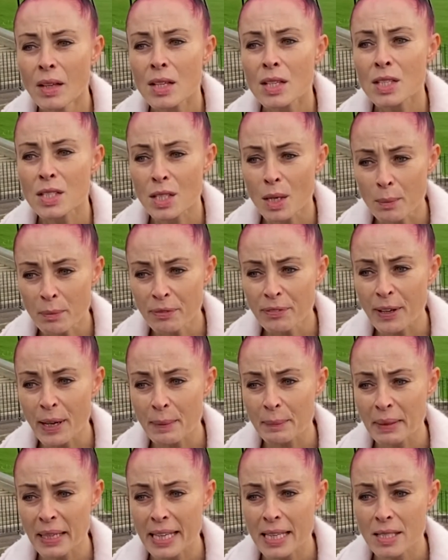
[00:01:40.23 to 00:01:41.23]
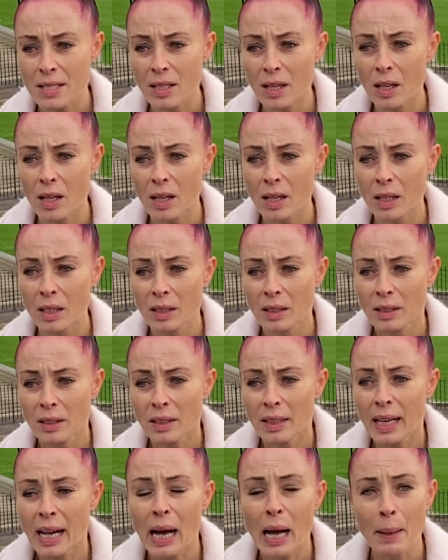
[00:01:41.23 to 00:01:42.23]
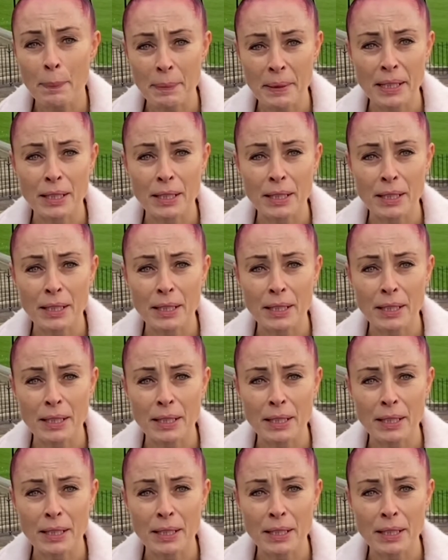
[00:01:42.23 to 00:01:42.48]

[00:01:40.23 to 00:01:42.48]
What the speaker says: Some families are happy